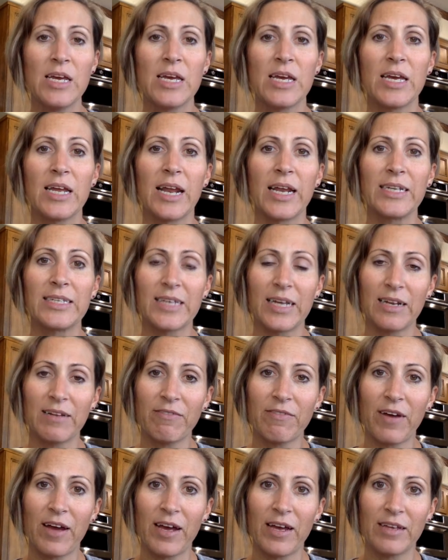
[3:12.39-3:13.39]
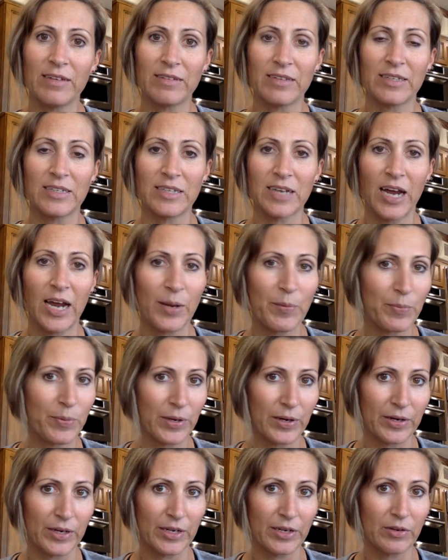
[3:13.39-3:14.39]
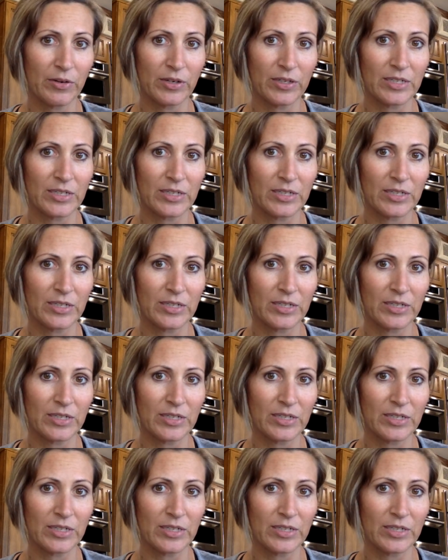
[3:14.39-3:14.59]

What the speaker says: It identifies a time period